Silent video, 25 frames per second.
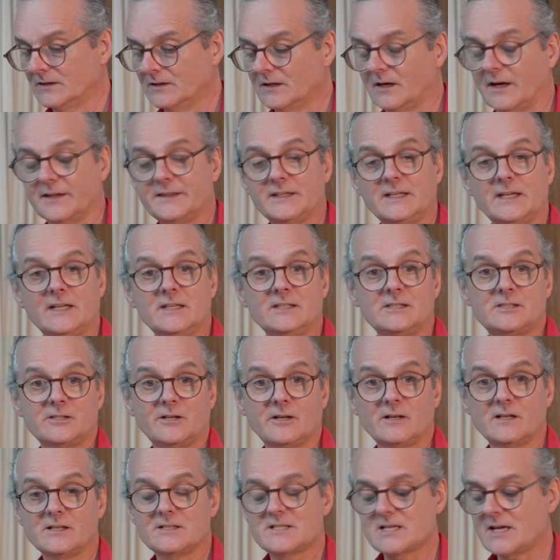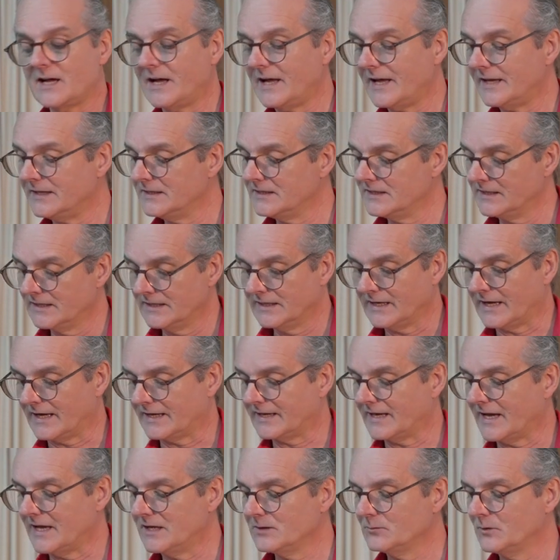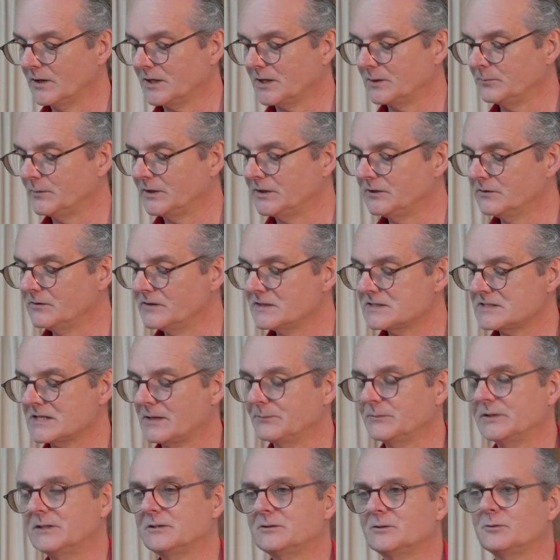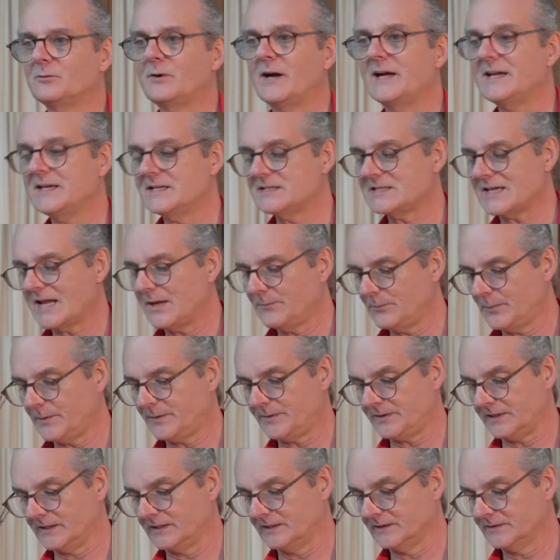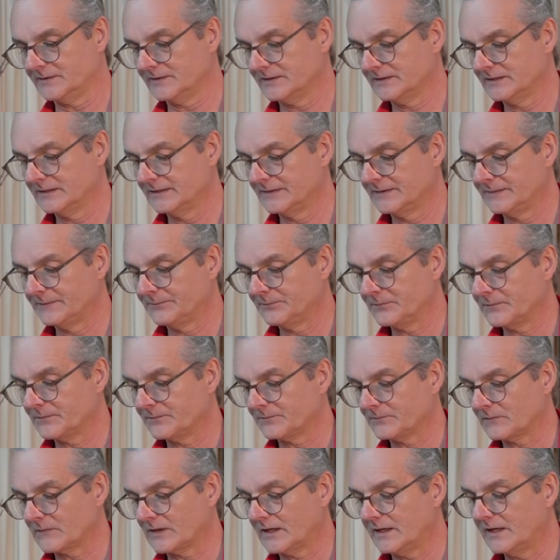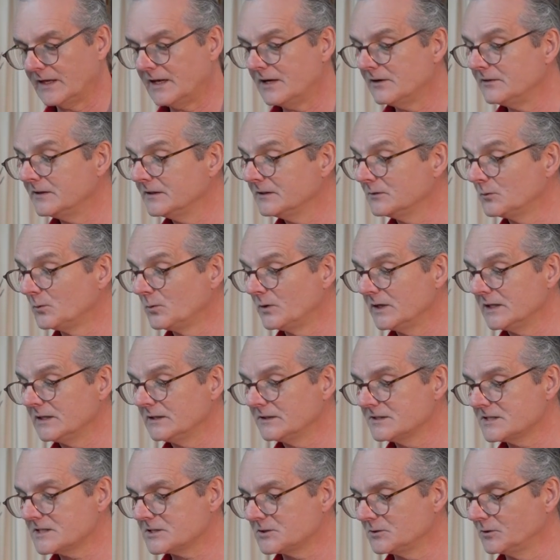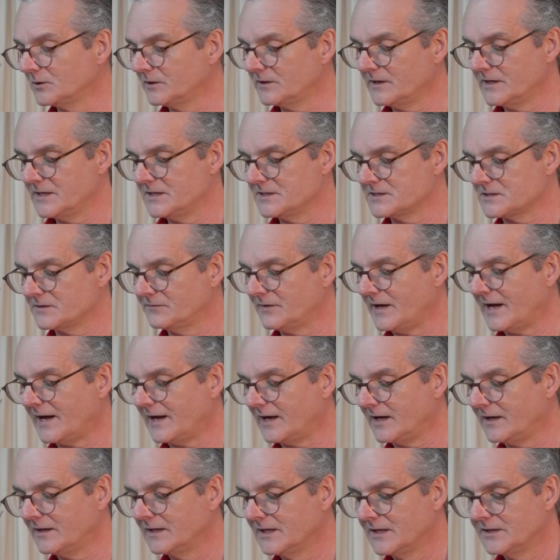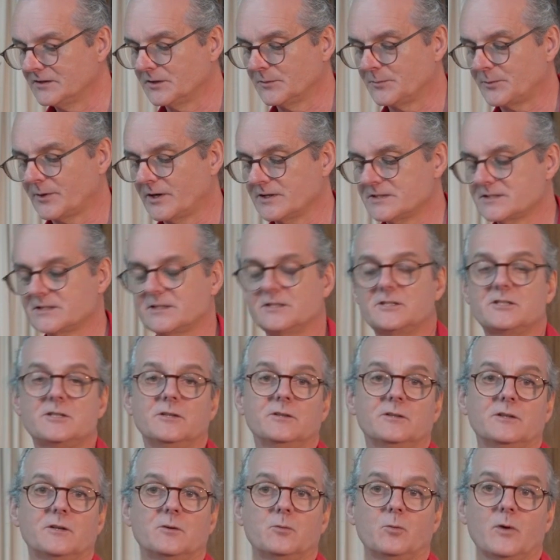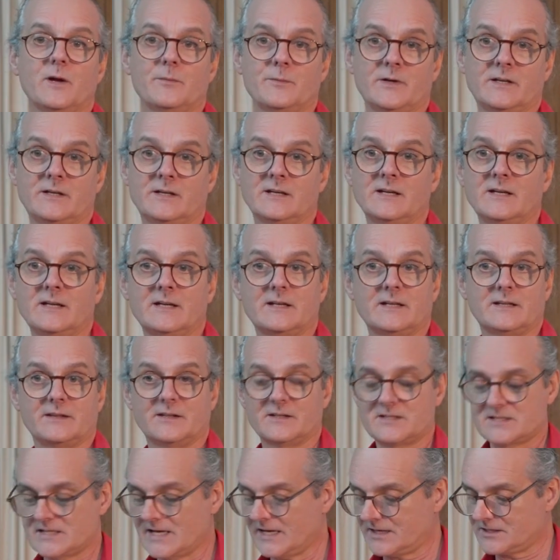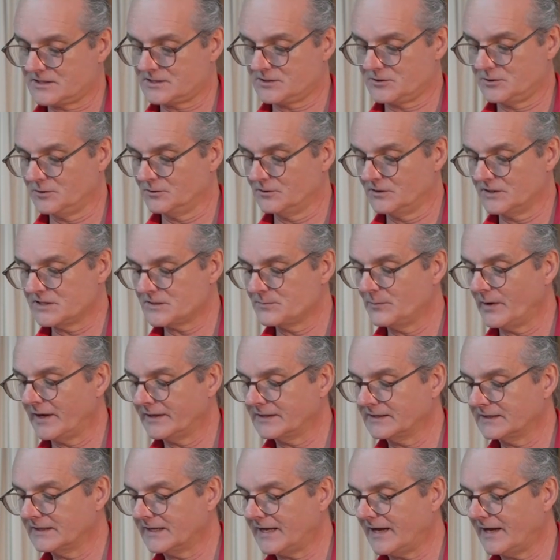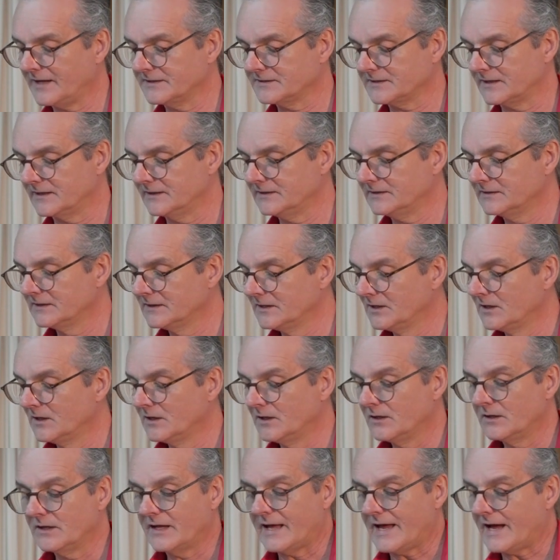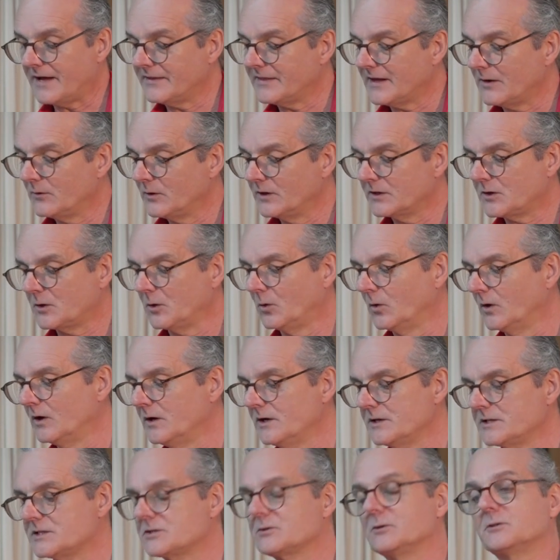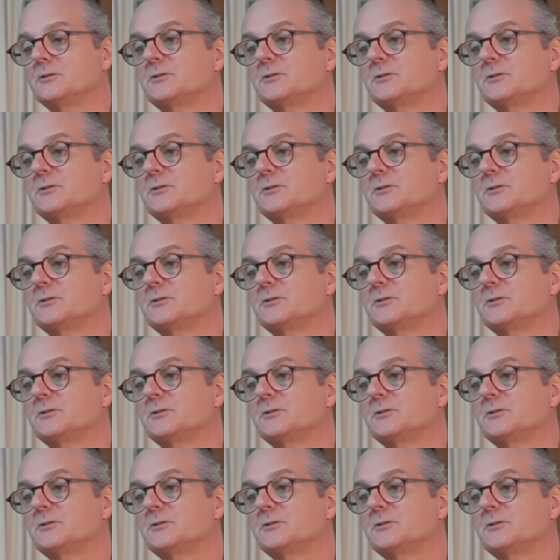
On the internal side, again, we can be doing something to raise empathy, hearing the real stories of how the prostituted women the sex tourist might encounter, how they were coerced or